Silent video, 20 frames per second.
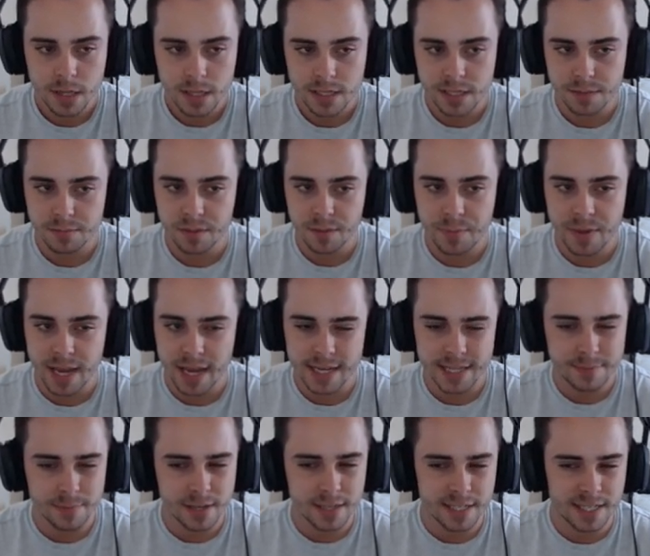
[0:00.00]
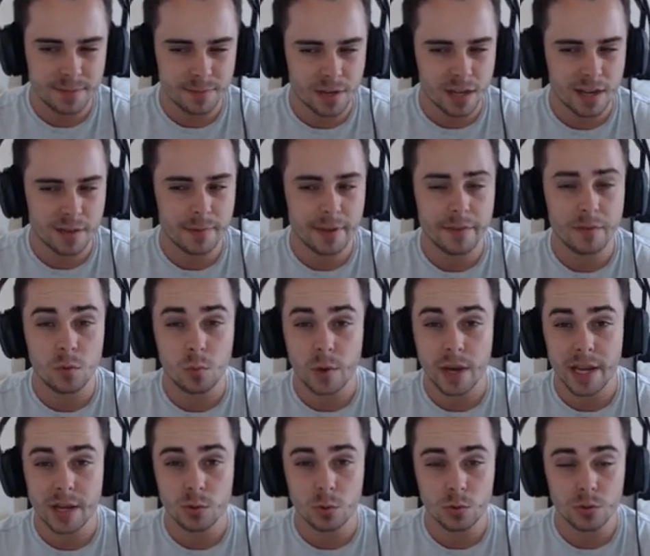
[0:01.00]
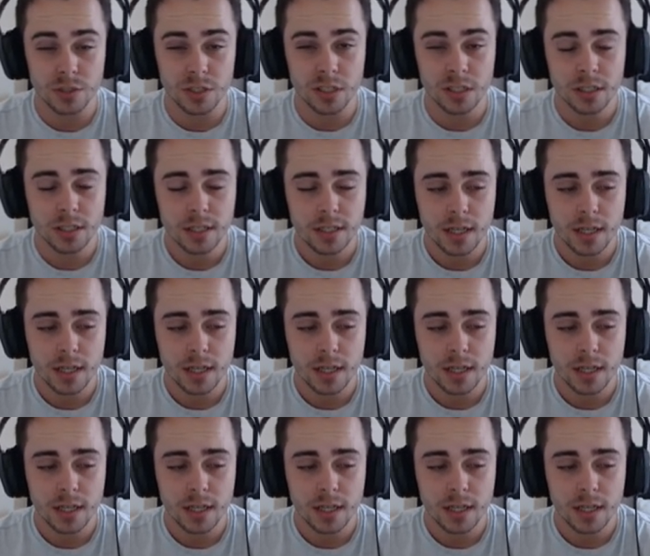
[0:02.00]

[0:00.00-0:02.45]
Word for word: some of the picks might seem like a bit of a weird order,